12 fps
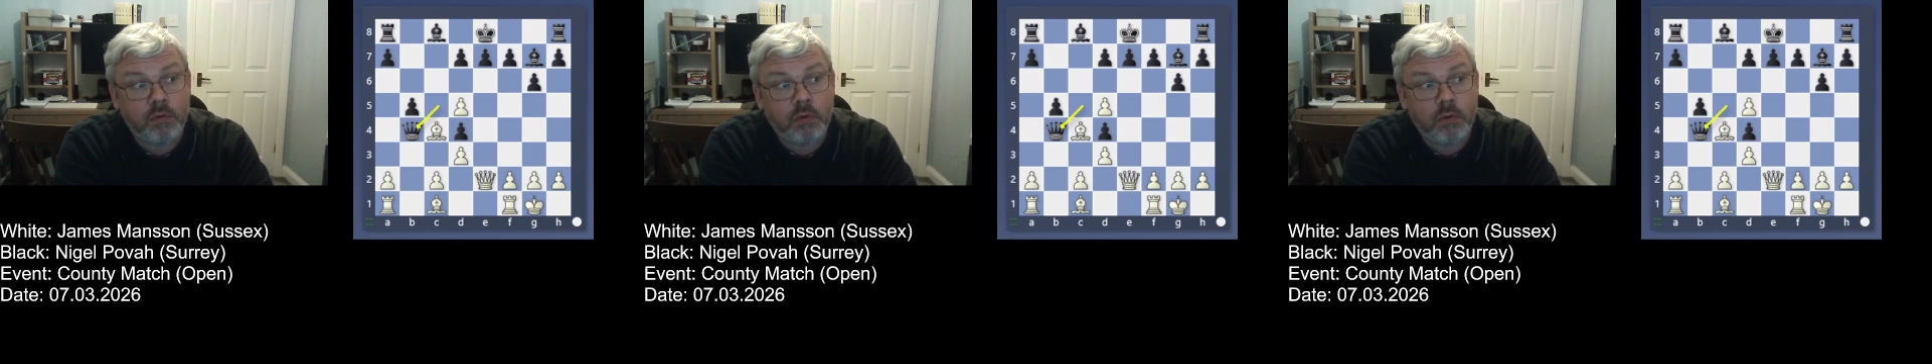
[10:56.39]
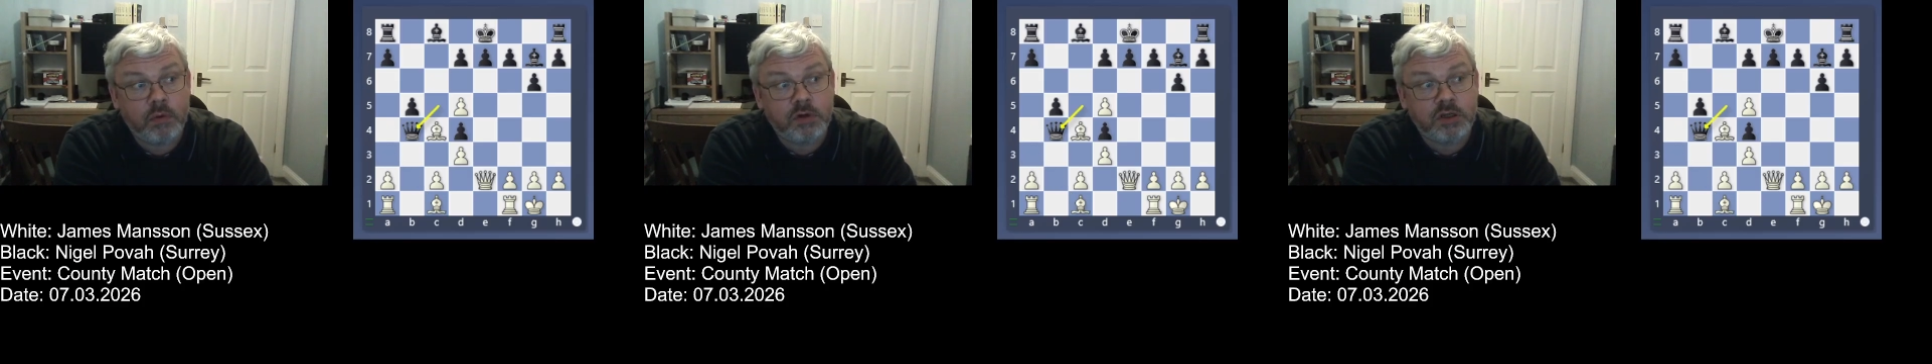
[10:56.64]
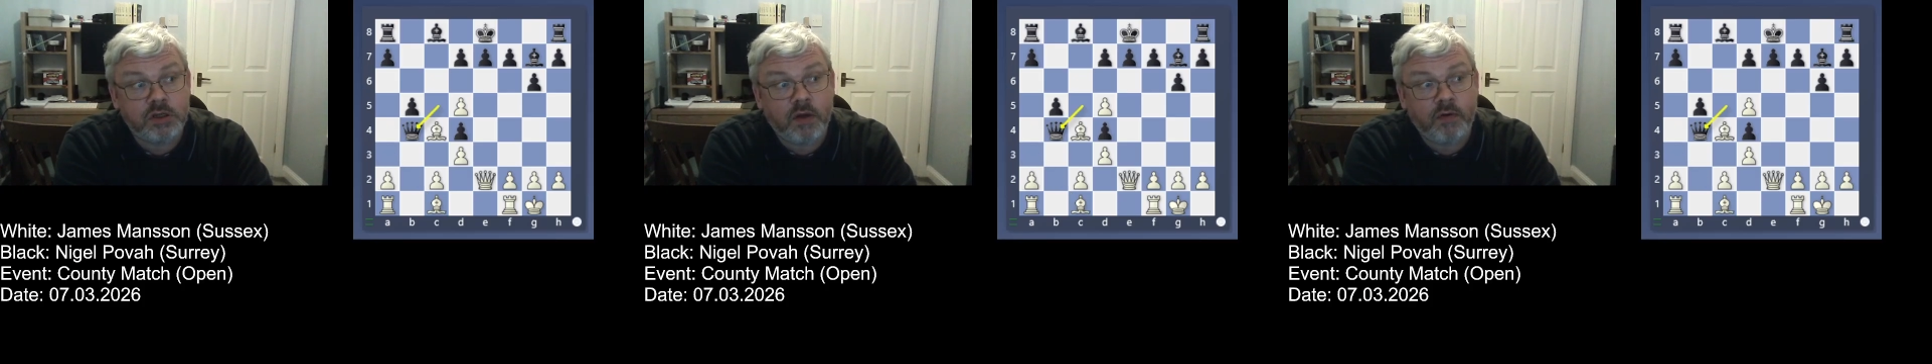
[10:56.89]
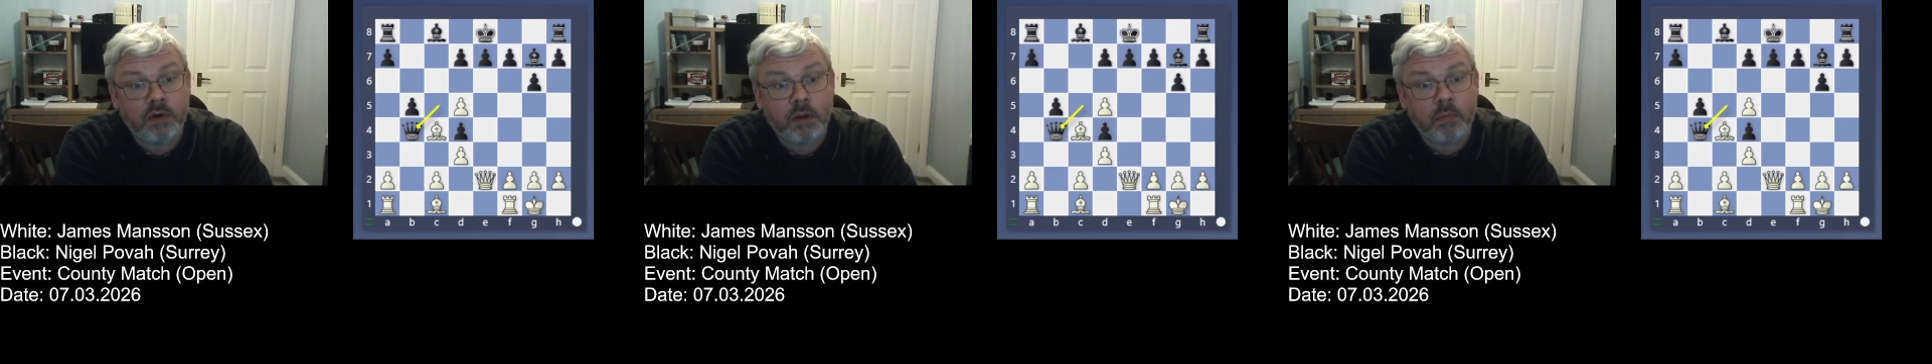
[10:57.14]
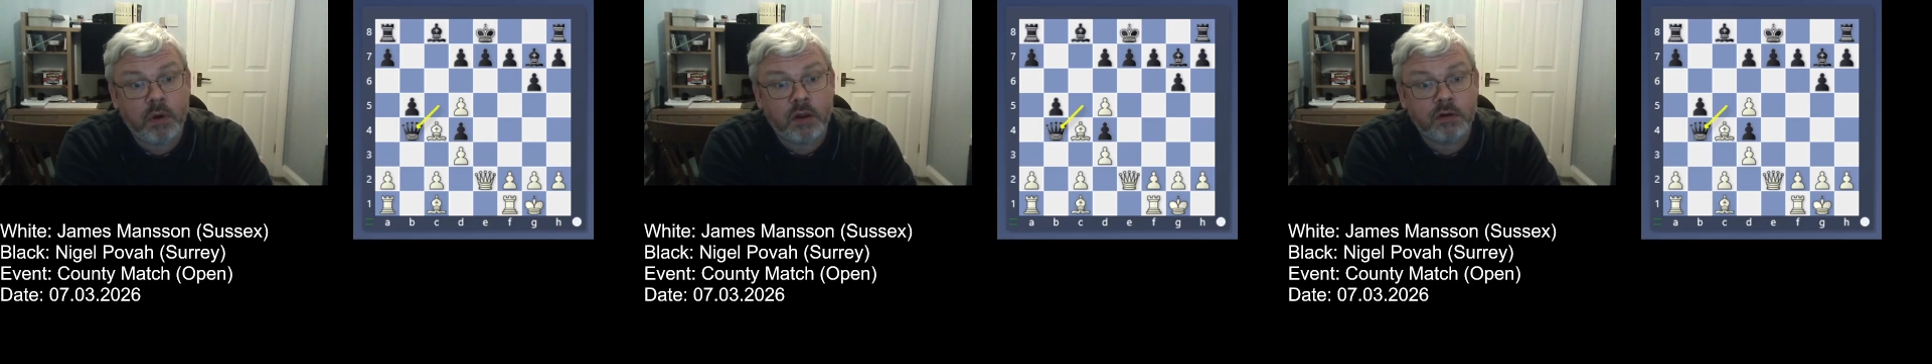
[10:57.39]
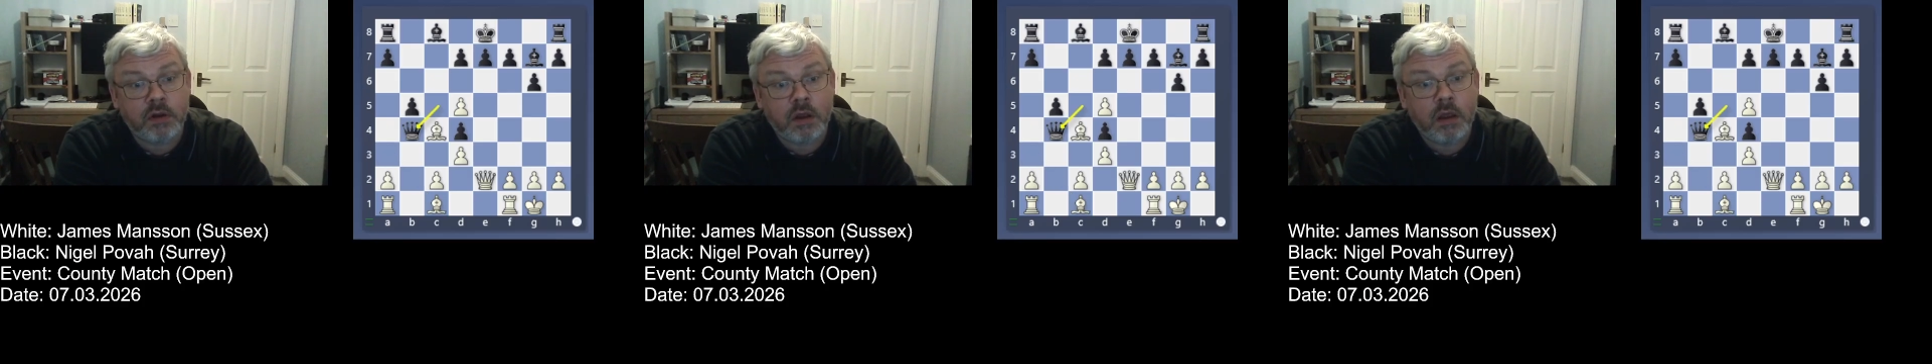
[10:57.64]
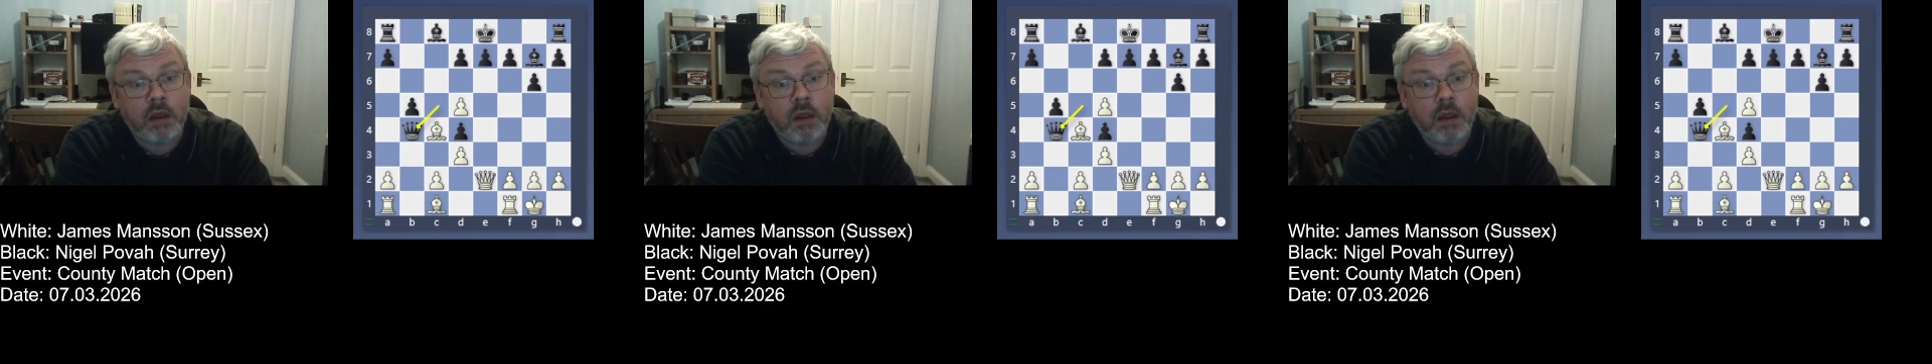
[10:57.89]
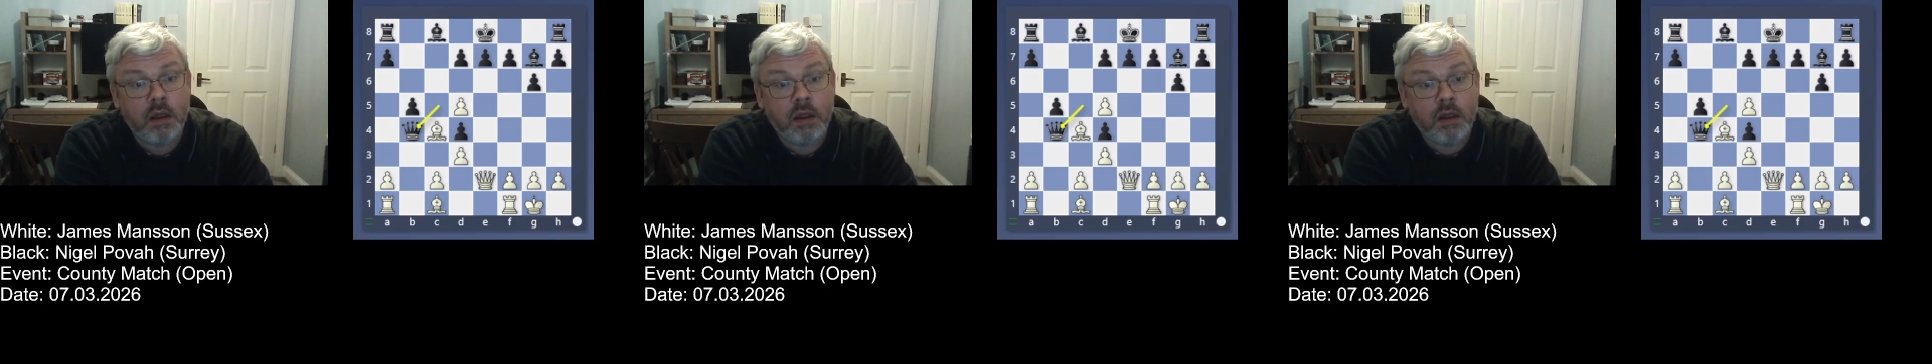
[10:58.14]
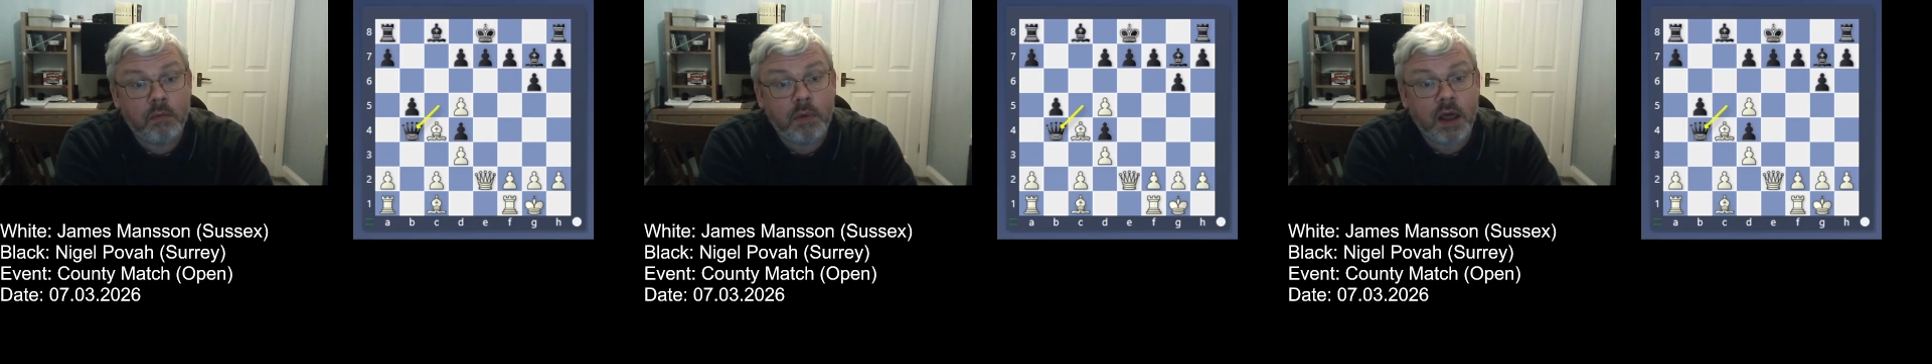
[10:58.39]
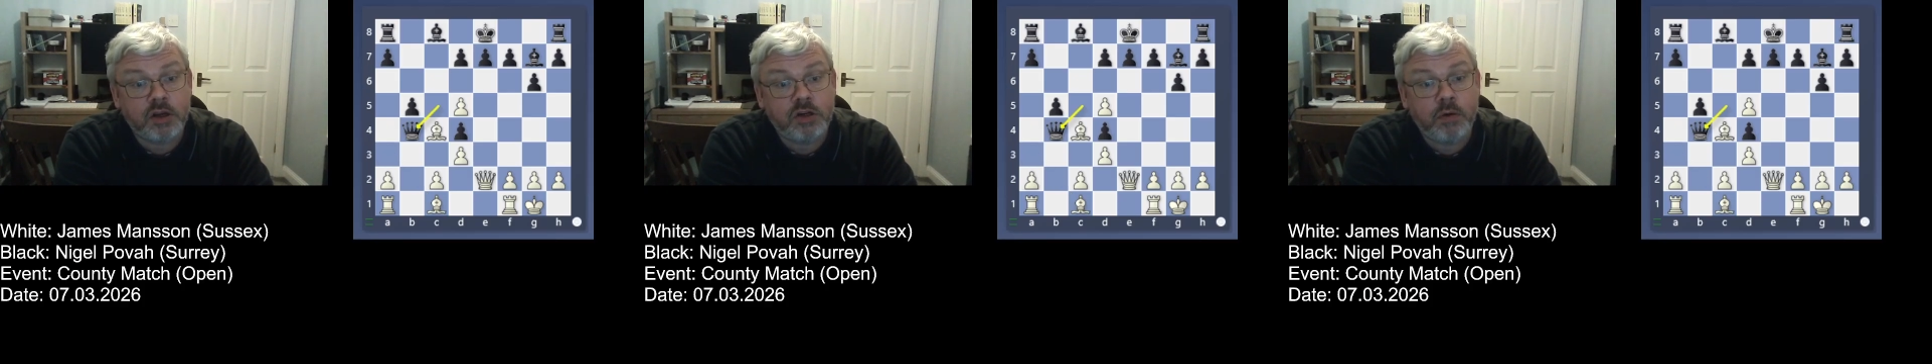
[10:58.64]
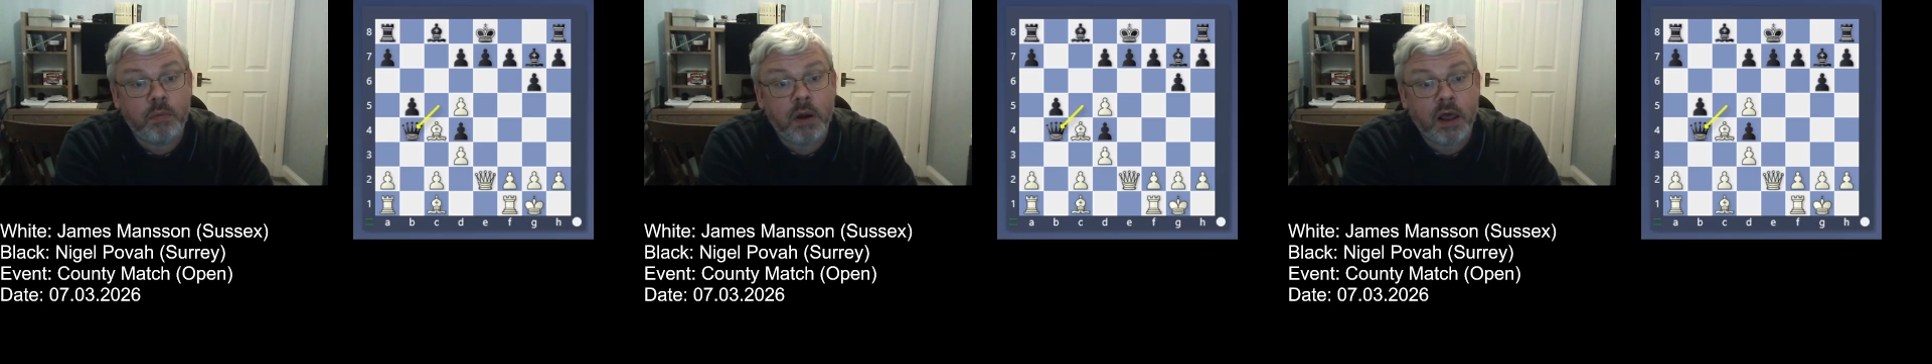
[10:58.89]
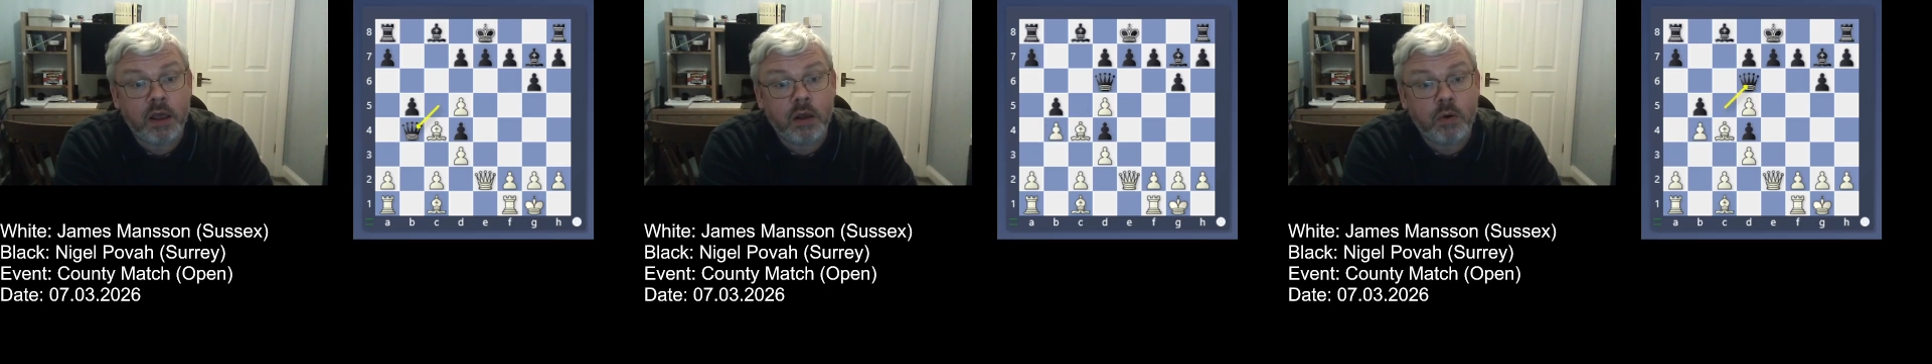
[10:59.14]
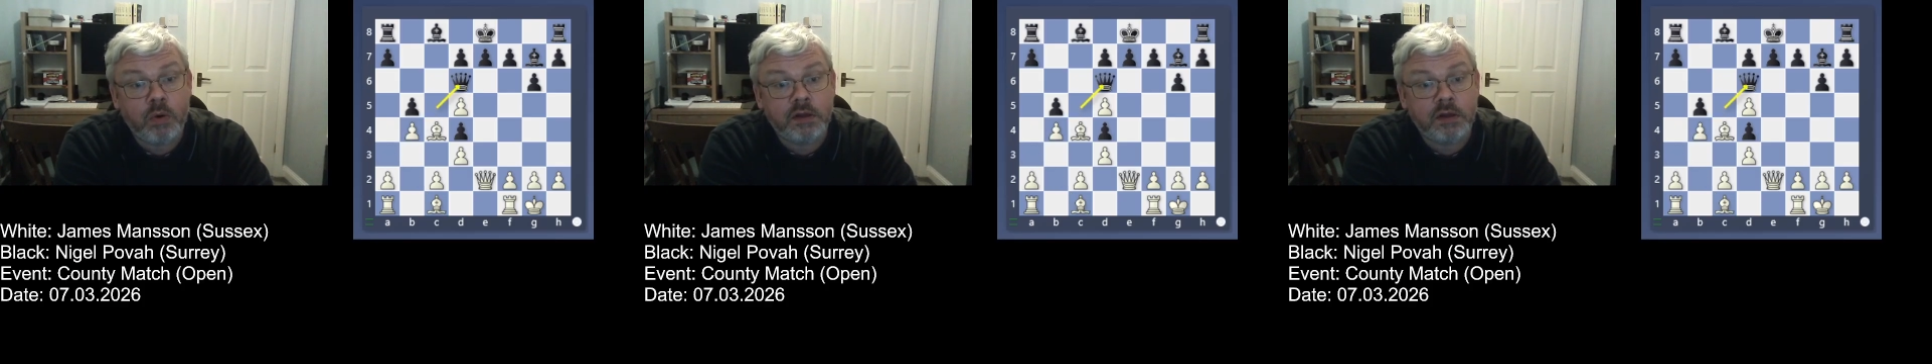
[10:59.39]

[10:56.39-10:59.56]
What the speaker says: which is definitely a blunder, black should play queen